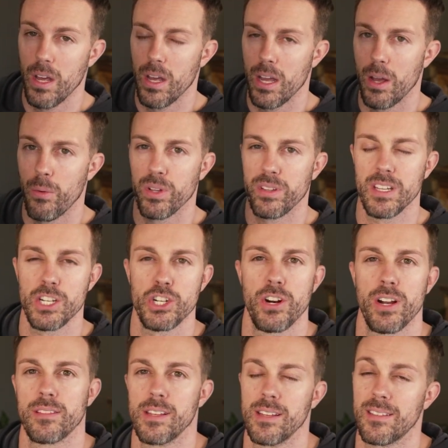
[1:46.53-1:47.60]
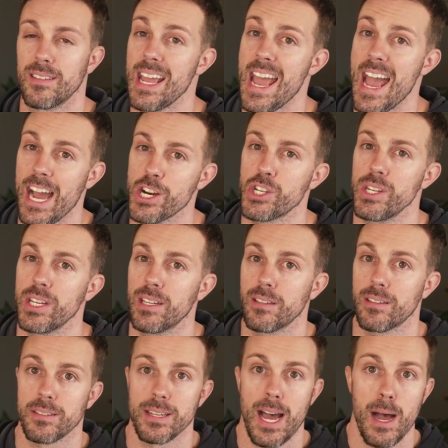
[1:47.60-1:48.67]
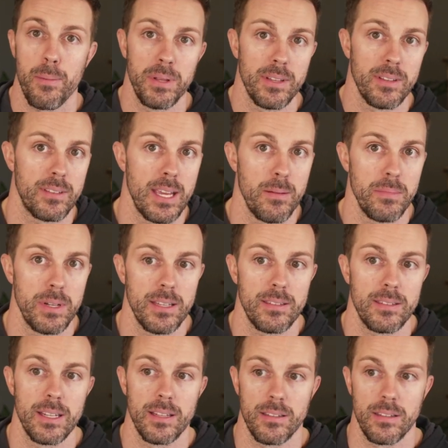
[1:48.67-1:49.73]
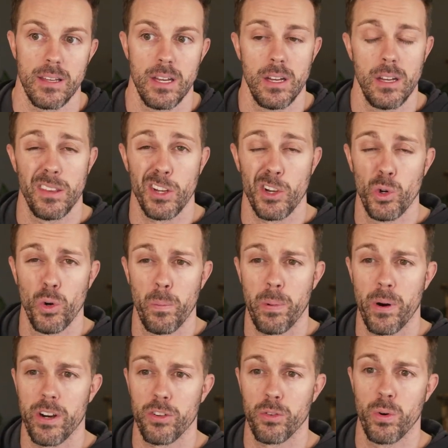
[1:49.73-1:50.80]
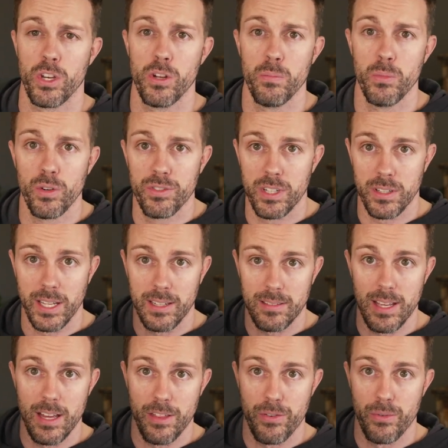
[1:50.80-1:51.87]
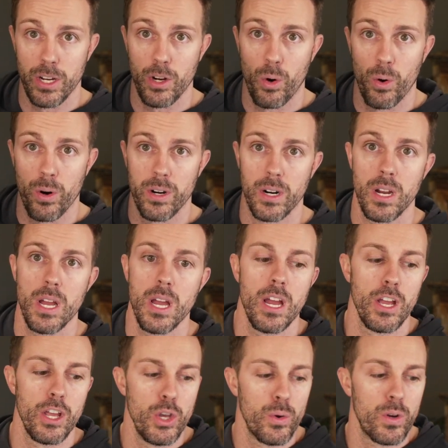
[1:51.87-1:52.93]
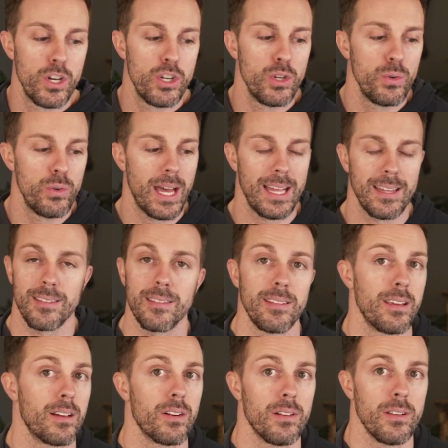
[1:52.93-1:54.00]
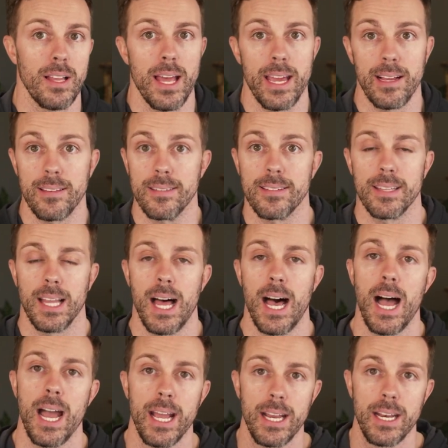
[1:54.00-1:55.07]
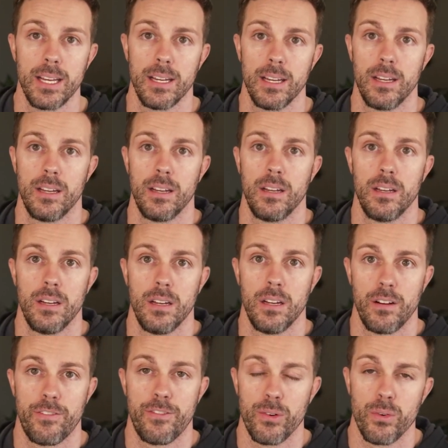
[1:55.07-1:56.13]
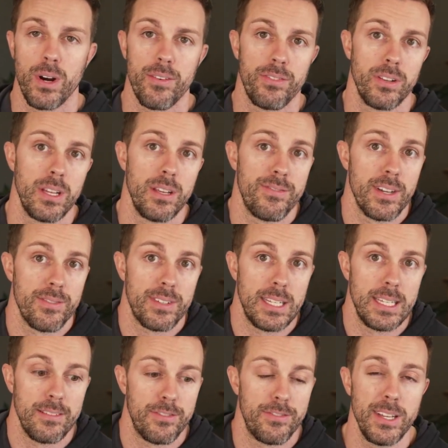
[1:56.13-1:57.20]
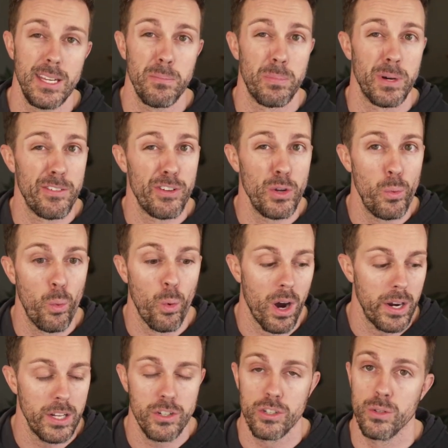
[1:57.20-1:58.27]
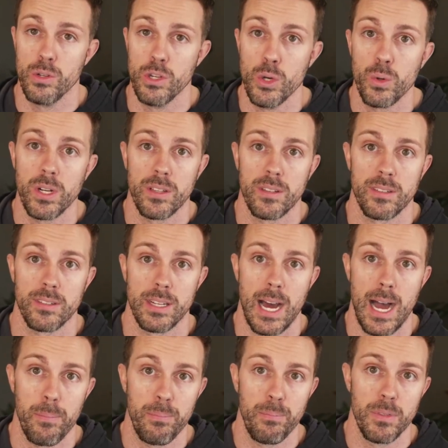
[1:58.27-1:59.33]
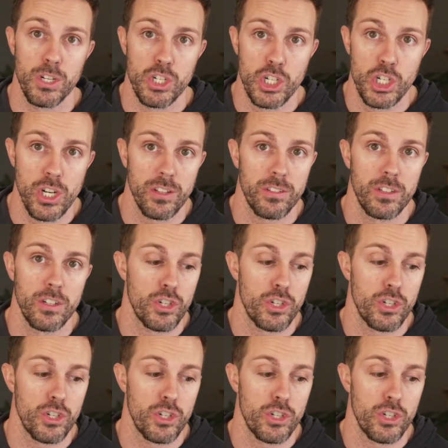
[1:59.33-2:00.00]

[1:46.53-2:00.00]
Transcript: And what's interesting is they actually can stop in the same distance. The cool part is when you move to, like, say, a 3/4, you can do that single leg slide for roughly 15 feet. But if you wanted to, you could stop just as